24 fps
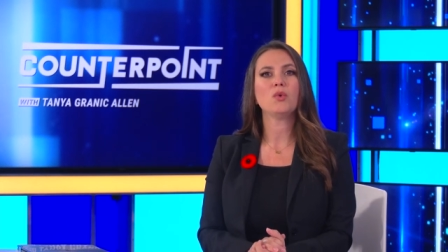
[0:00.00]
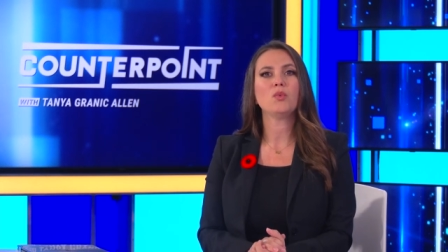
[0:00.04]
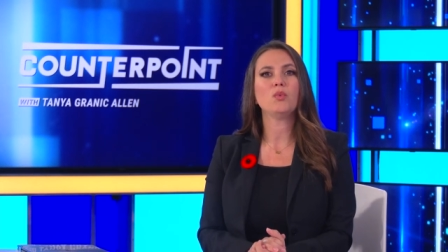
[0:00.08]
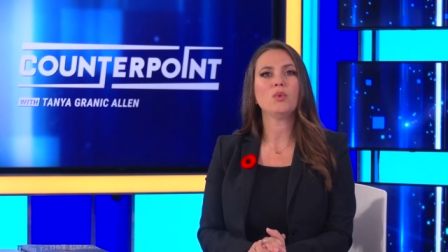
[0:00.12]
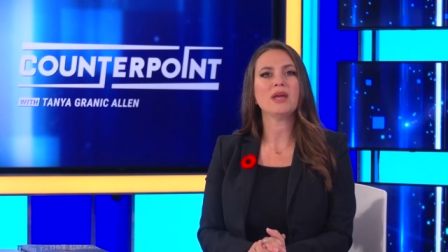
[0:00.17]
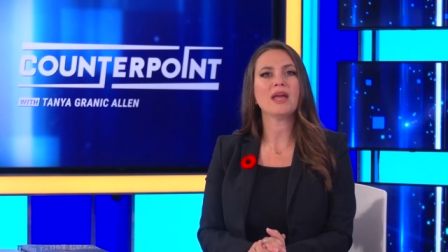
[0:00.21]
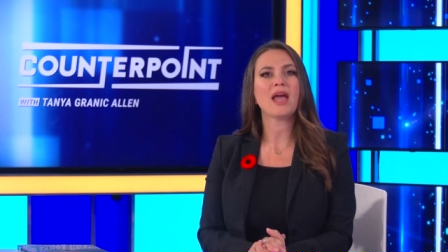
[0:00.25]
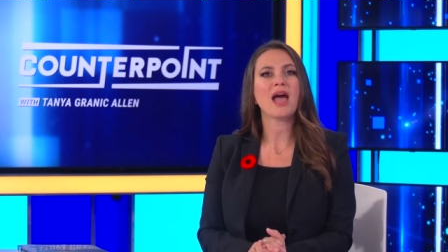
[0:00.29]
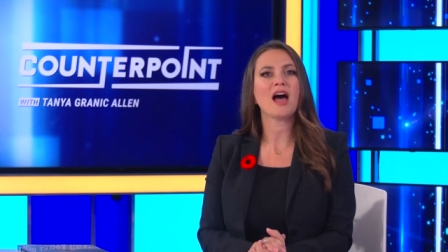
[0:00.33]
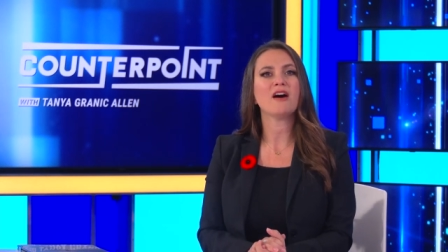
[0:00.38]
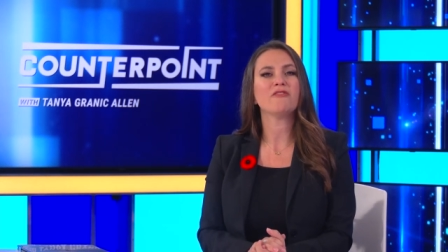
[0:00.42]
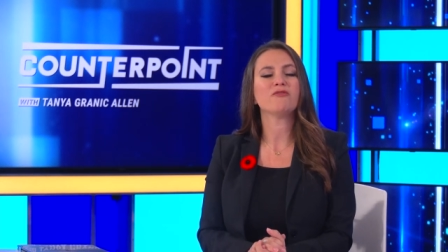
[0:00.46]

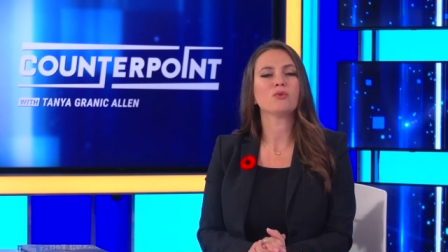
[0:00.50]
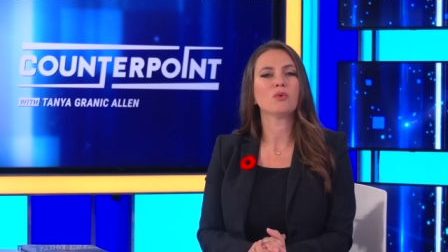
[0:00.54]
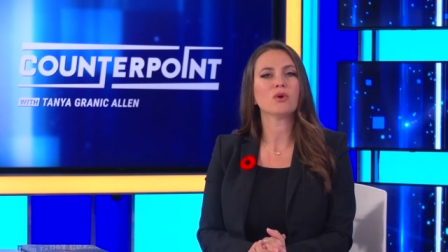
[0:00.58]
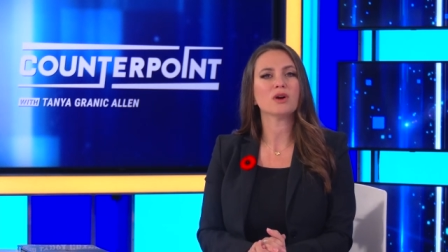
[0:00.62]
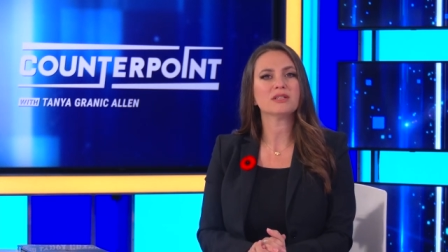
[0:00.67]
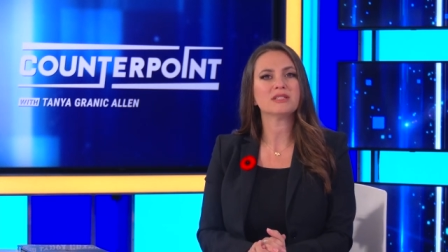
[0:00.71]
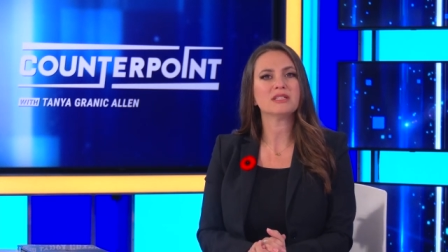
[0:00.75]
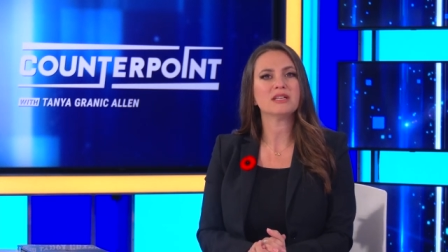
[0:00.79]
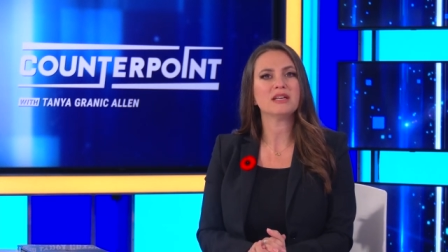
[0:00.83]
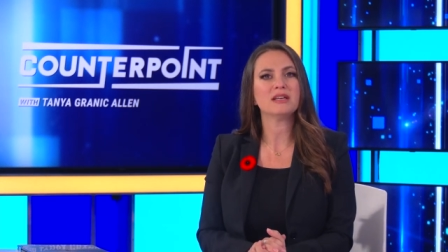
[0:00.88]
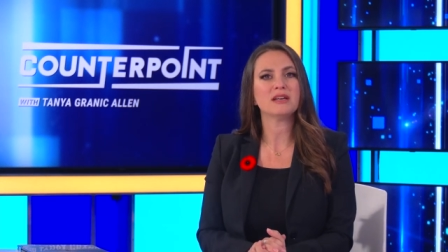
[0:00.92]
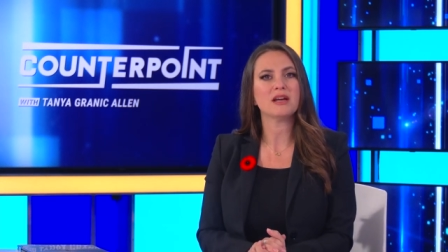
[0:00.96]
we have
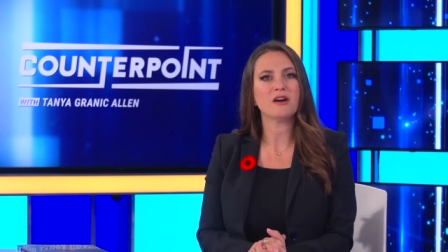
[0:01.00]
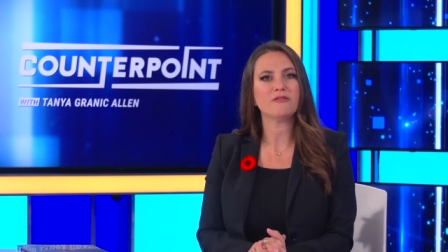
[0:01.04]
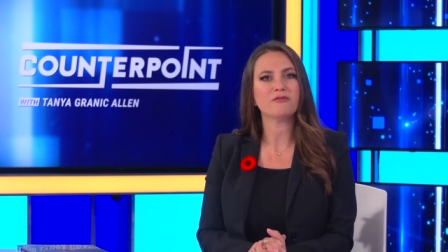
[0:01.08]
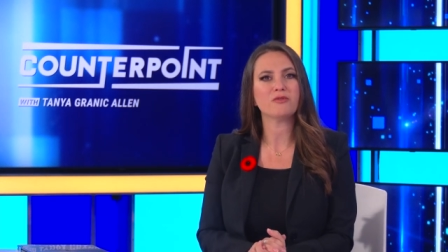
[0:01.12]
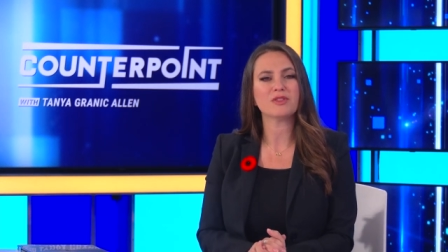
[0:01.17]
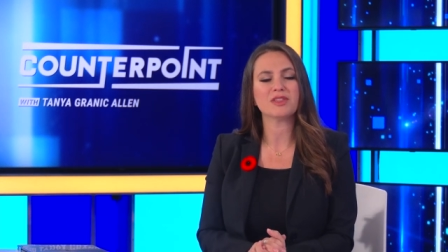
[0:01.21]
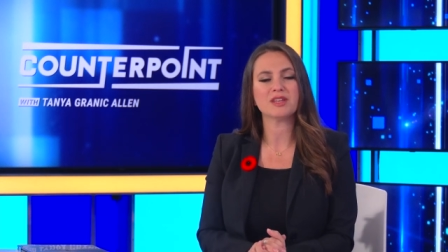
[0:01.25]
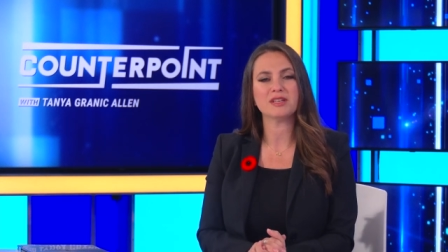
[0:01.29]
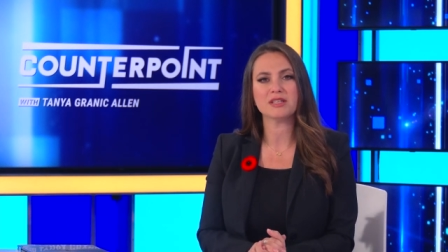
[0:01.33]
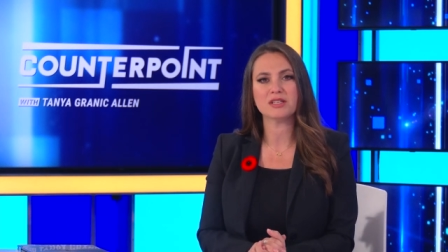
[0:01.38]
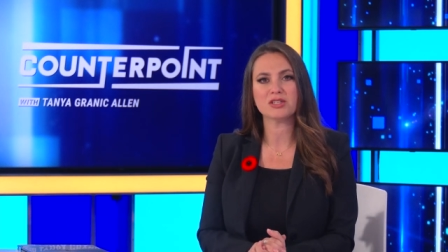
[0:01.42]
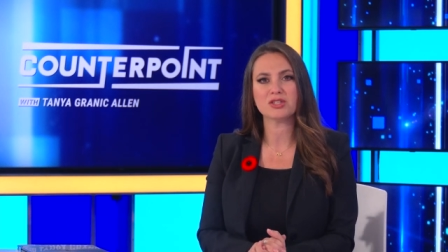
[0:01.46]
worked enough
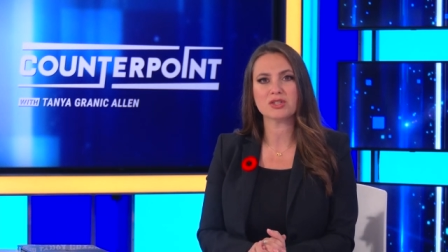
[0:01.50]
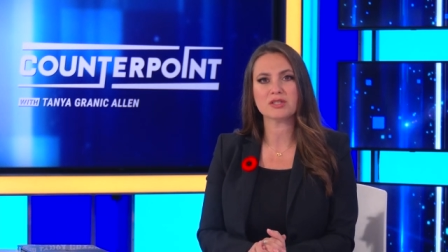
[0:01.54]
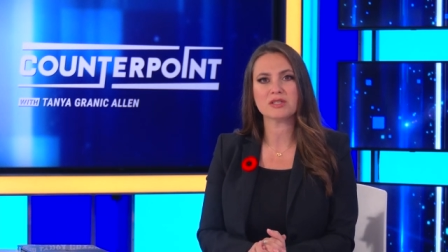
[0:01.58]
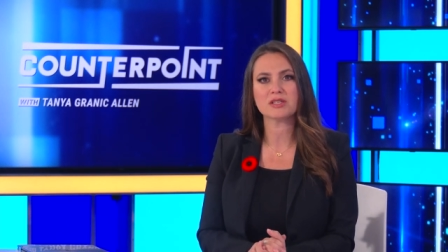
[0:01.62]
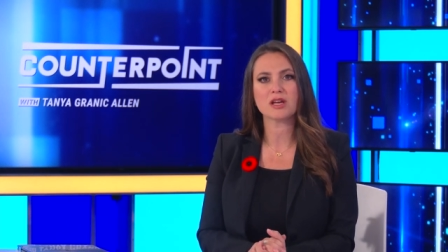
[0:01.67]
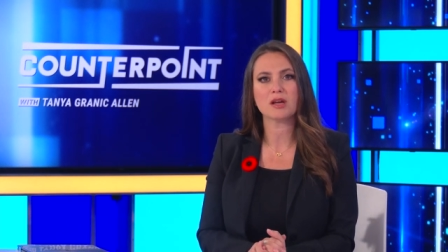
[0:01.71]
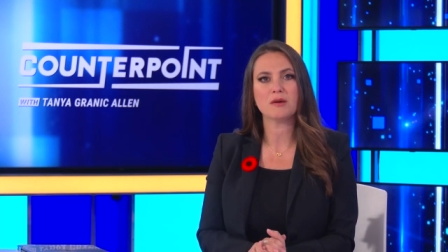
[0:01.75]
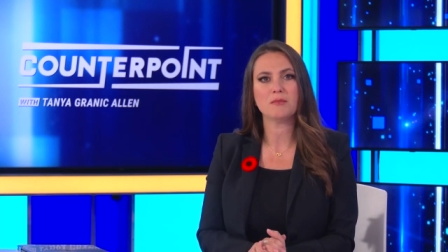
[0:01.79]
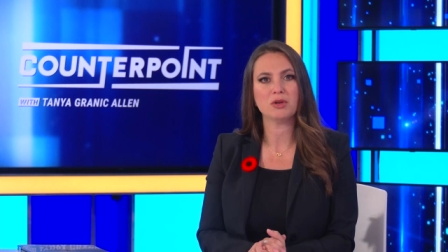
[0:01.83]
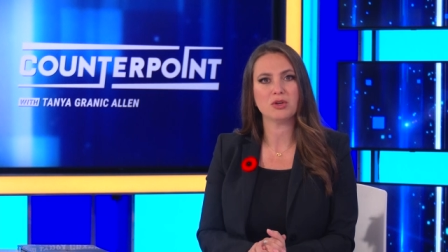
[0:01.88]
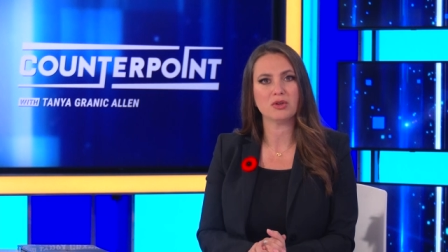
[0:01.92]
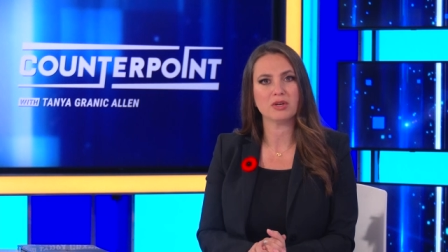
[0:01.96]
with Indigenous
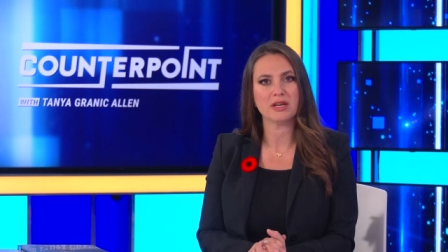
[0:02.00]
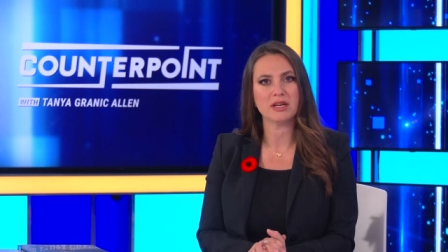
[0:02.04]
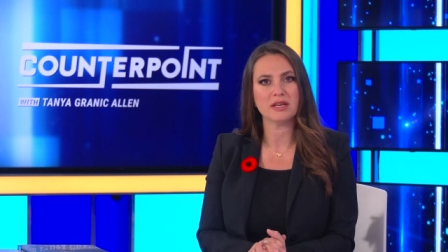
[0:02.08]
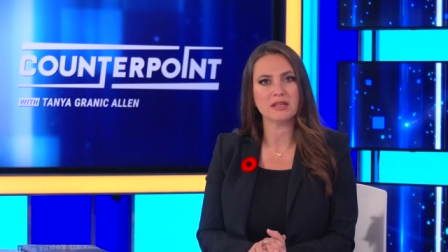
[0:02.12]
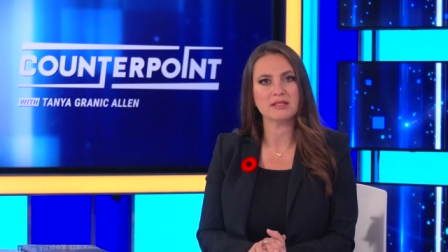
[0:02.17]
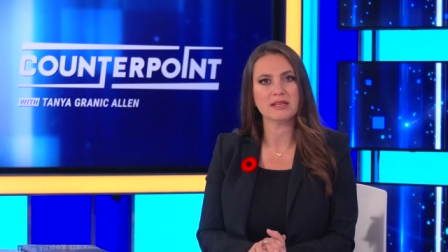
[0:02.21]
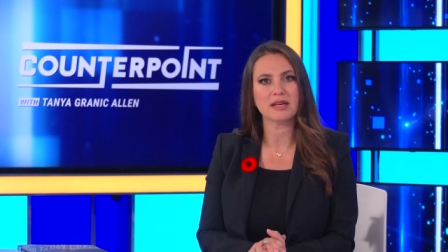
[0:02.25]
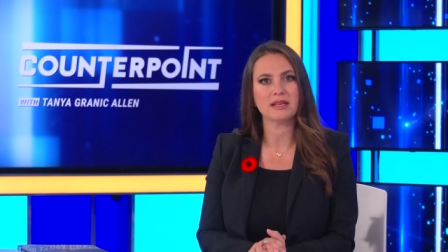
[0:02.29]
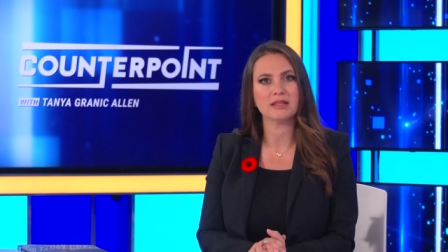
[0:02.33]
communities